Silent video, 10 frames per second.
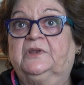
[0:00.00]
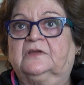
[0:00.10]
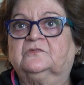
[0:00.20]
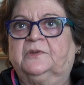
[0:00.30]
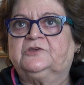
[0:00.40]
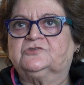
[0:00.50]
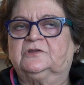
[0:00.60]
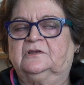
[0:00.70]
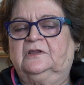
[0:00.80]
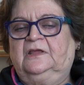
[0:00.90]
human
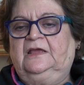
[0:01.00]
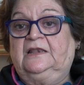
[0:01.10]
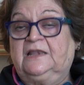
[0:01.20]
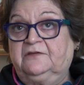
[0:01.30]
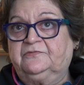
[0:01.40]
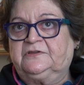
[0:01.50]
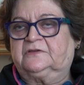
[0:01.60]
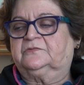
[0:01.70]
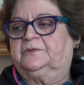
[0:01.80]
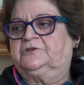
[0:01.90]
expression,
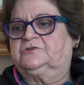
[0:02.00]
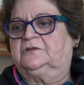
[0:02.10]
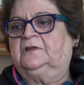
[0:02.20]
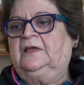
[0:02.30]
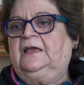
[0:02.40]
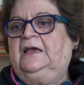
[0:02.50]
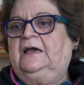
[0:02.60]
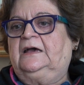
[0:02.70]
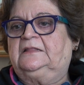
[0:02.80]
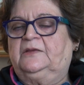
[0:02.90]
lived expression.
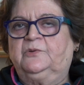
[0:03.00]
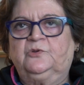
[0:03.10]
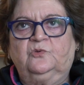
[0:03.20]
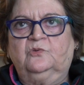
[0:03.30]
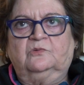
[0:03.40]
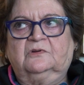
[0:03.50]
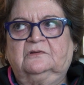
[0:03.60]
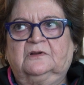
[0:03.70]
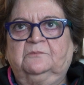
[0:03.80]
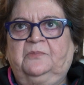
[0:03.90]
There were
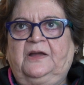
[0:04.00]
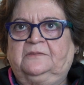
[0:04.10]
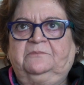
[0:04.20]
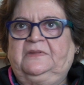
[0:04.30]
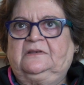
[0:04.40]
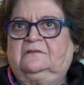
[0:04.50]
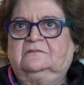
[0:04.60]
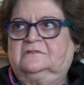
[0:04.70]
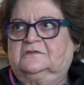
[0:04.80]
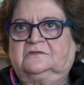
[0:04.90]
no
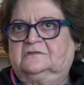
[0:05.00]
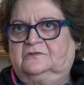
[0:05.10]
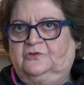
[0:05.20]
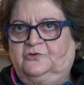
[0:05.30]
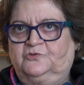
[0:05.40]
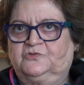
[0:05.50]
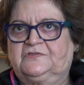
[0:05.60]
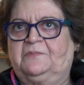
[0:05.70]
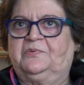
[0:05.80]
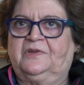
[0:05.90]
compartments, to
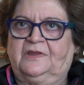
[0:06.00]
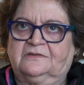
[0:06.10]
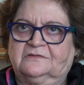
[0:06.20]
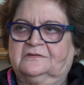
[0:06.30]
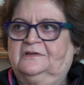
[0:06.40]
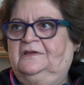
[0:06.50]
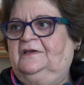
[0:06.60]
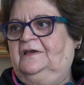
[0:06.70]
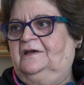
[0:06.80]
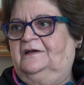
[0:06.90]
separate
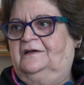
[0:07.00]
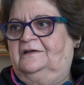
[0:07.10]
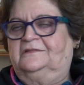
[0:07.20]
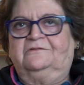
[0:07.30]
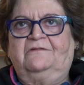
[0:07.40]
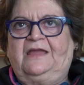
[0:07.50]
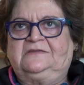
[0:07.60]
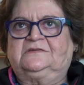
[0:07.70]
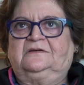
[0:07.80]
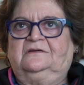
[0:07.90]
the
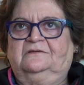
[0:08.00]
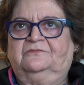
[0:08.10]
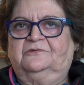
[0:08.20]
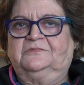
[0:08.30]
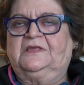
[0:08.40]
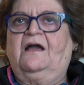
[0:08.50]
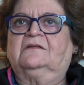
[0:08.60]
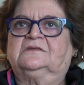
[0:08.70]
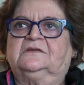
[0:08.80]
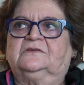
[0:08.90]
writer from the
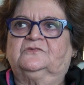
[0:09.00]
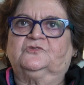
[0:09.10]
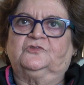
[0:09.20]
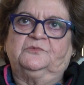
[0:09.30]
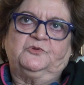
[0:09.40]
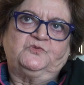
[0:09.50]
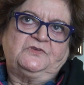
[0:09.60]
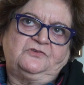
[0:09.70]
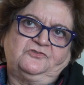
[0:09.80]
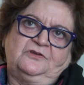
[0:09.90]
artist or the
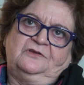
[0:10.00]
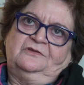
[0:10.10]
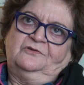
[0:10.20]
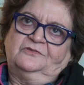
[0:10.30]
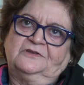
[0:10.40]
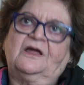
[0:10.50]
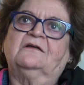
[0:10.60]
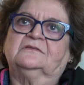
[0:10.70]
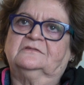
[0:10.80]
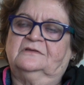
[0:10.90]
musician or the
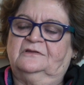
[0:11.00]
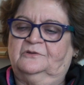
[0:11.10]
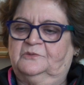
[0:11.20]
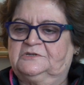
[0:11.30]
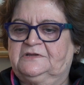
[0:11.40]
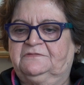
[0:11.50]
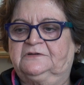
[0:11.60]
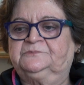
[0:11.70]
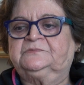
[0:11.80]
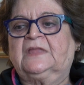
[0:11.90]
dancer or
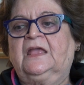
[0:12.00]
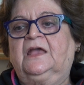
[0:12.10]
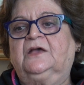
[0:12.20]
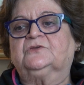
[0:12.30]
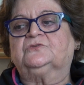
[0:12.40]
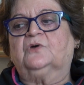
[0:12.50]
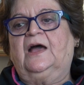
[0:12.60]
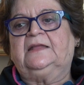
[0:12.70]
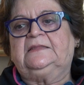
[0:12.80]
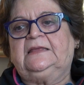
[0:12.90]
whatever.
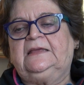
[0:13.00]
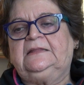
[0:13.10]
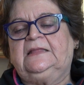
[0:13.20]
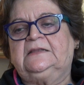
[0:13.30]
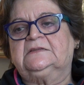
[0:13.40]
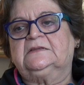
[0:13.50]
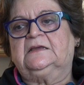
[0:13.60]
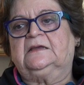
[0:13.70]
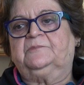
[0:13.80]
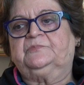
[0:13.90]
So I think that
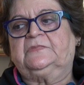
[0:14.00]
